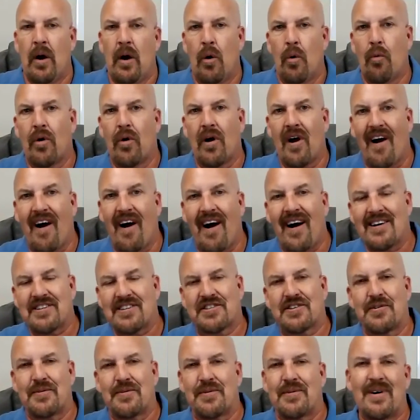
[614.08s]
We're
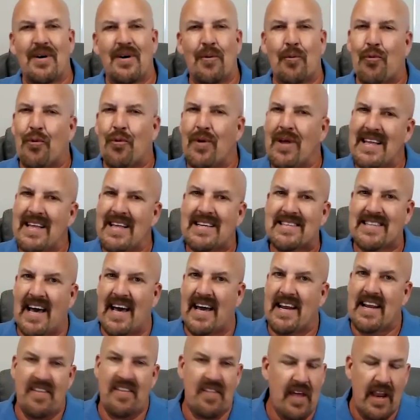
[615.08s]
also really
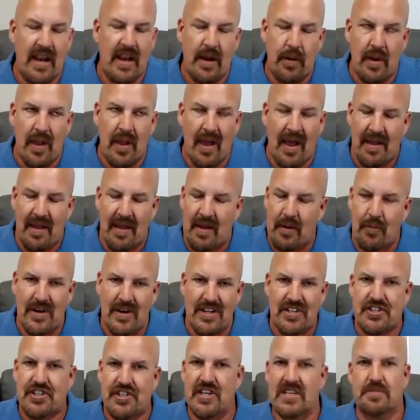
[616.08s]
excited, and
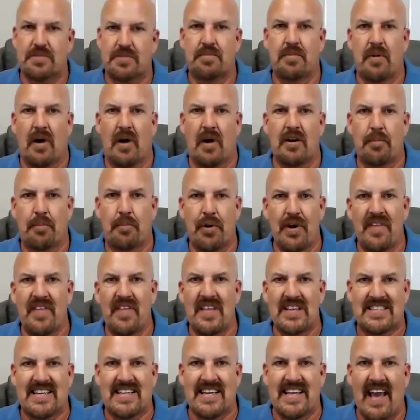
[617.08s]
we just are putting
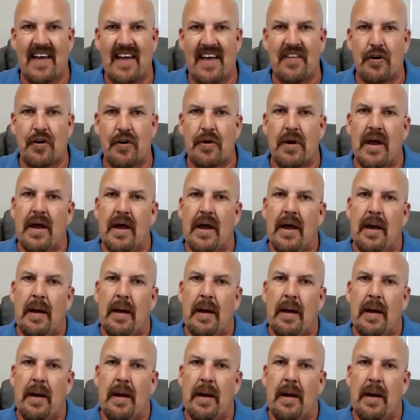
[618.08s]
this together,